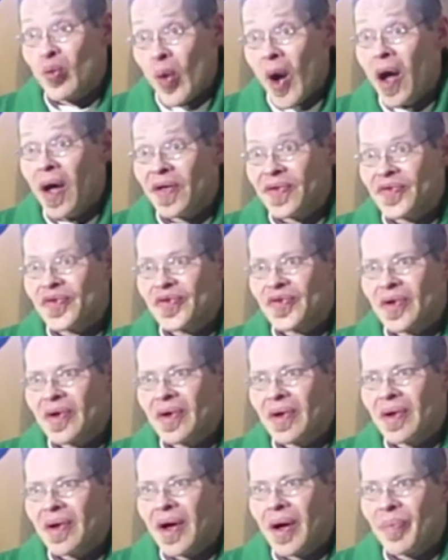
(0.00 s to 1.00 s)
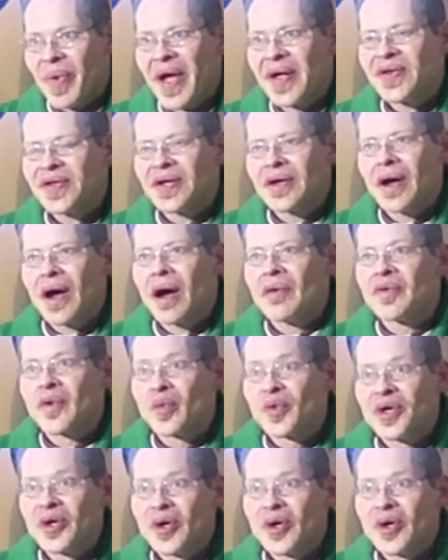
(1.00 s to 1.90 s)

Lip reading: was a painting of a